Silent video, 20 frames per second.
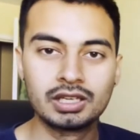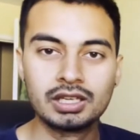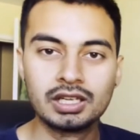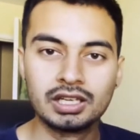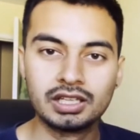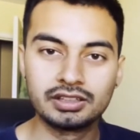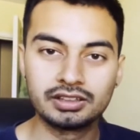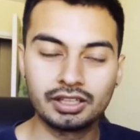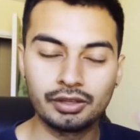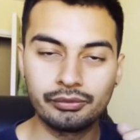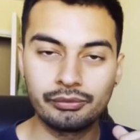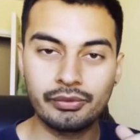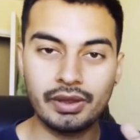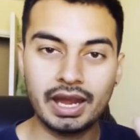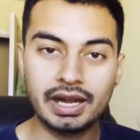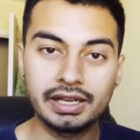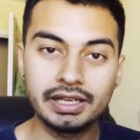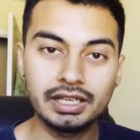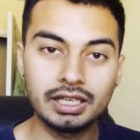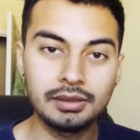The
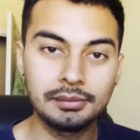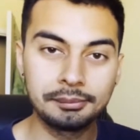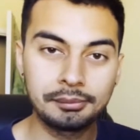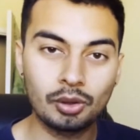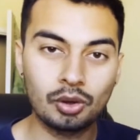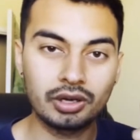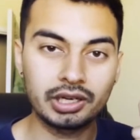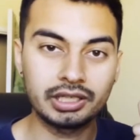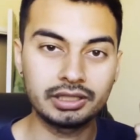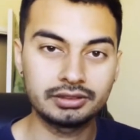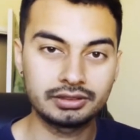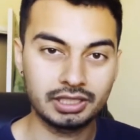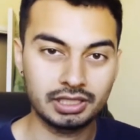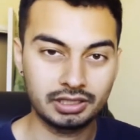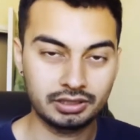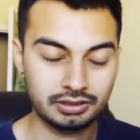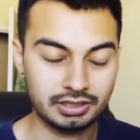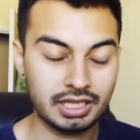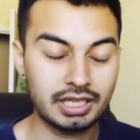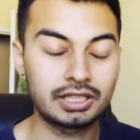very important
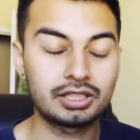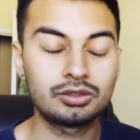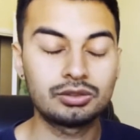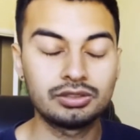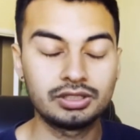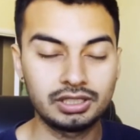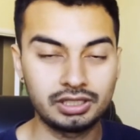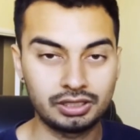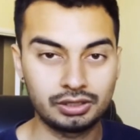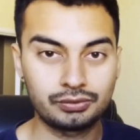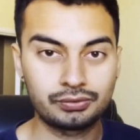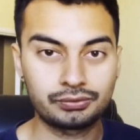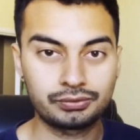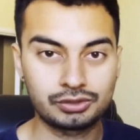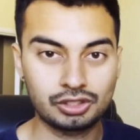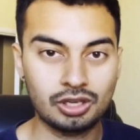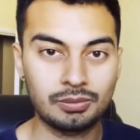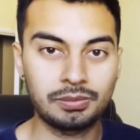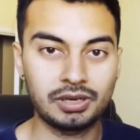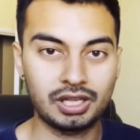thing that you need
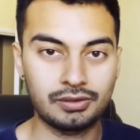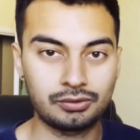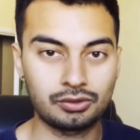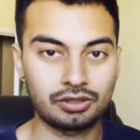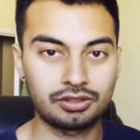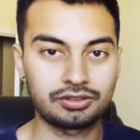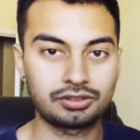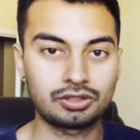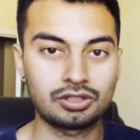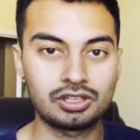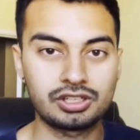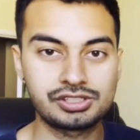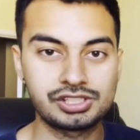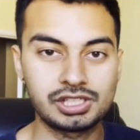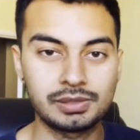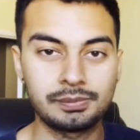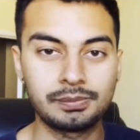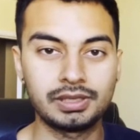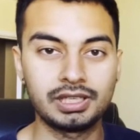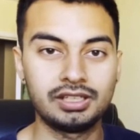to apply for a
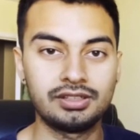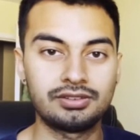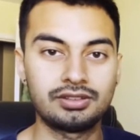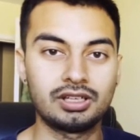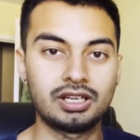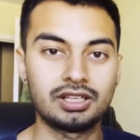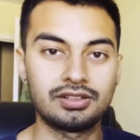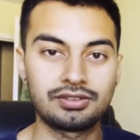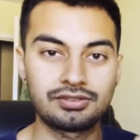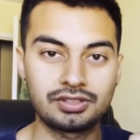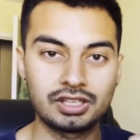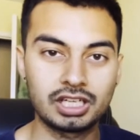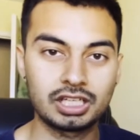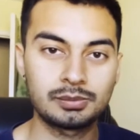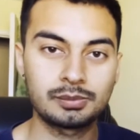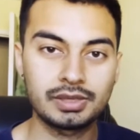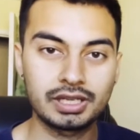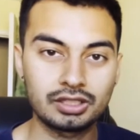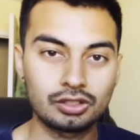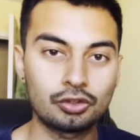scholarship is a
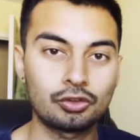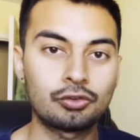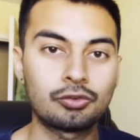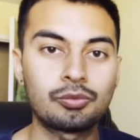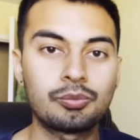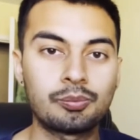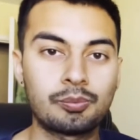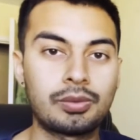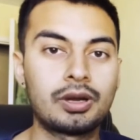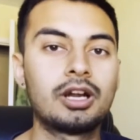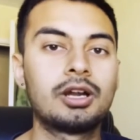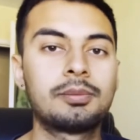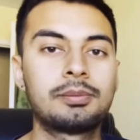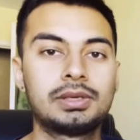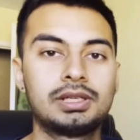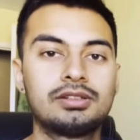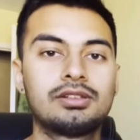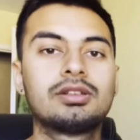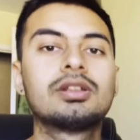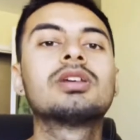statement of
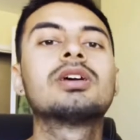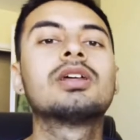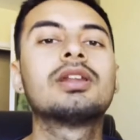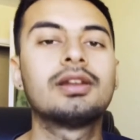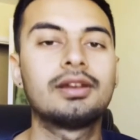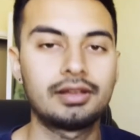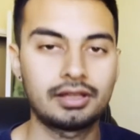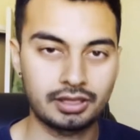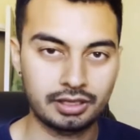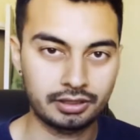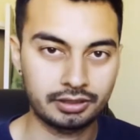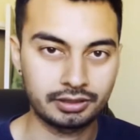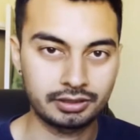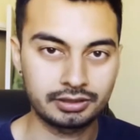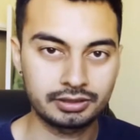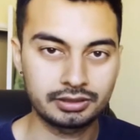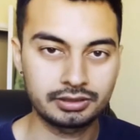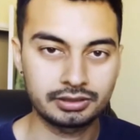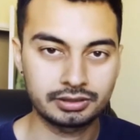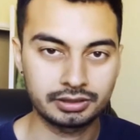purpose letter.
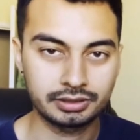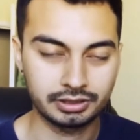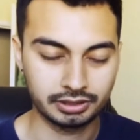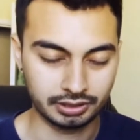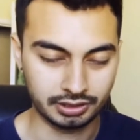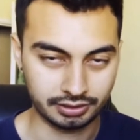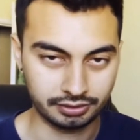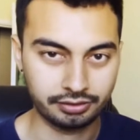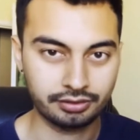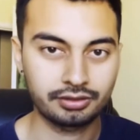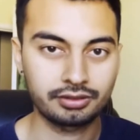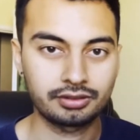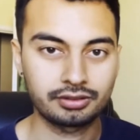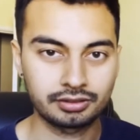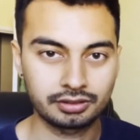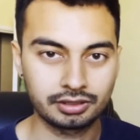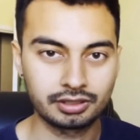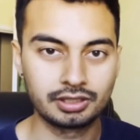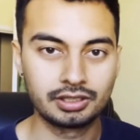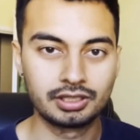Yes,
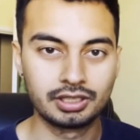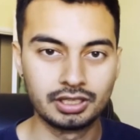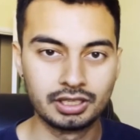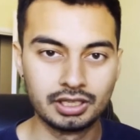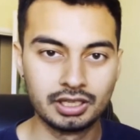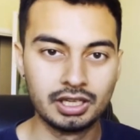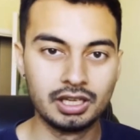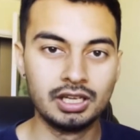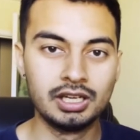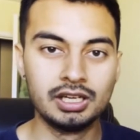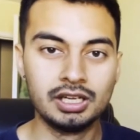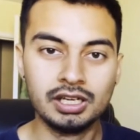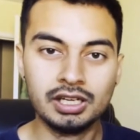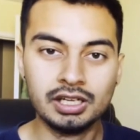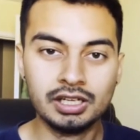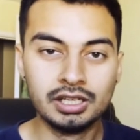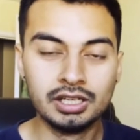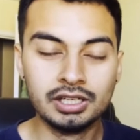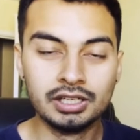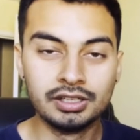
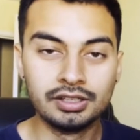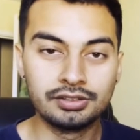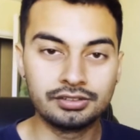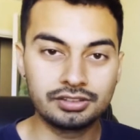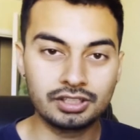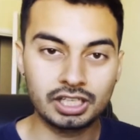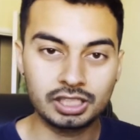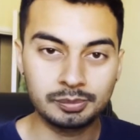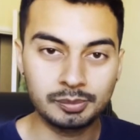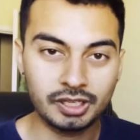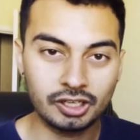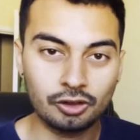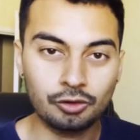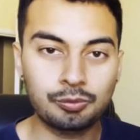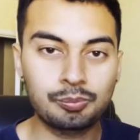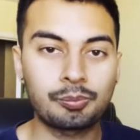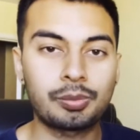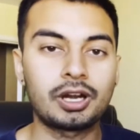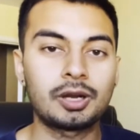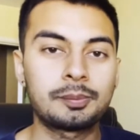statement of
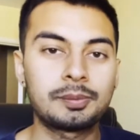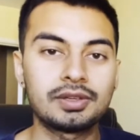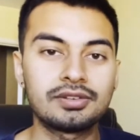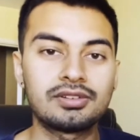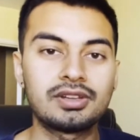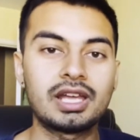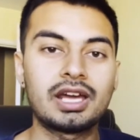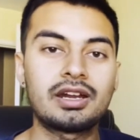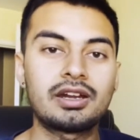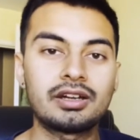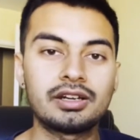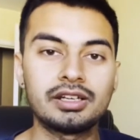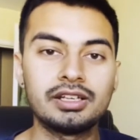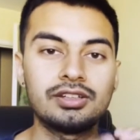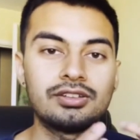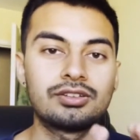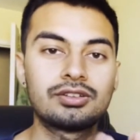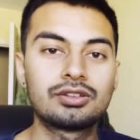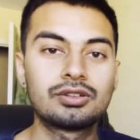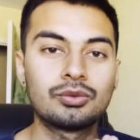purpose letter
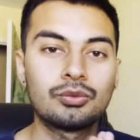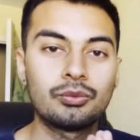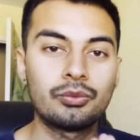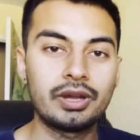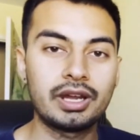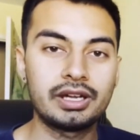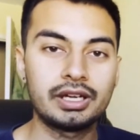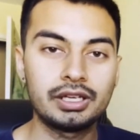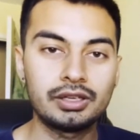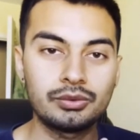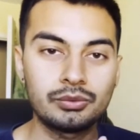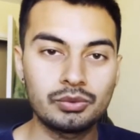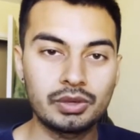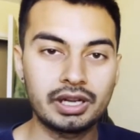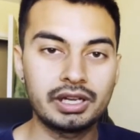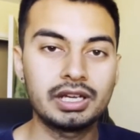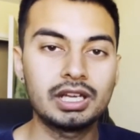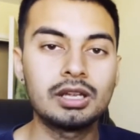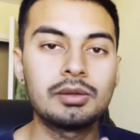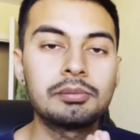is very,
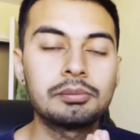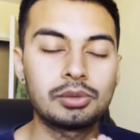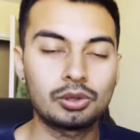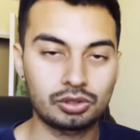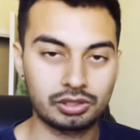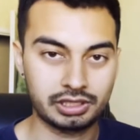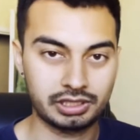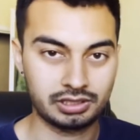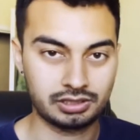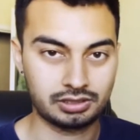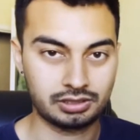very important.